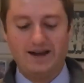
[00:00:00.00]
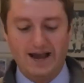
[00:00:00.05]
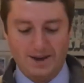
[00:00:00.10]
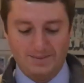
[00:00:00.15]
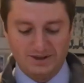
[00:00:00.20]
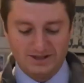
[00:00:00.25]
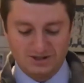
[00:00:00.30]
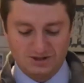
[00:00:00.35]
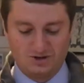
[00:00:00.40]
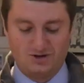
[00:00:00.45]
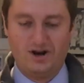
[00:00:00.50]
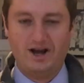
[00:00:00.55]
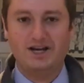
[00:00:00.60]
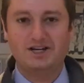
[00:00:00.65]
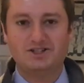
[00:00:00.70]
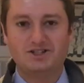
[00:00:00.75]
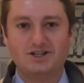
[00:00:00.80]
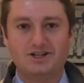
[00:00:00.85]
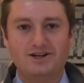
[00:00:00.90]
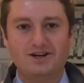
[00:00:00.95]

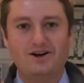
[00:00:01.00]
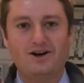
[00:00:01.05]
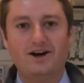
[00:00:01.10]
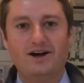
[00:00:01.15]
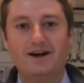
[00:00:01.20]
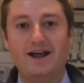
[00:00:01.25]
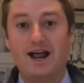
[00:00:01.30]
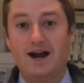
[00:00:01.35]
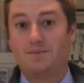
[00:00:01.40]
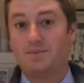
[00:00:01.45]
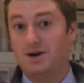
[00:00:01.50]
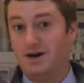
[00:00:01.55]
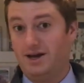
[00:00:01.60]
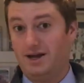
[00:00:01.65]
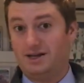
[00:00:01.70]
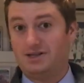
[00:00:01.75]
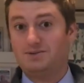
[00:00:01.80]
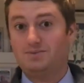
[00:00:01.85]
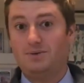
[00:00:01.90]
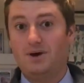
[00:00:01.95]
demonstration and I'm going to
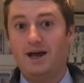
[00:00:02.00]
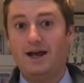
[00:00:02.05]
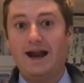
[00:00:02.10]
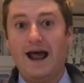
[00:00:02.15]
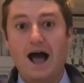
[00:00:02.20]
explain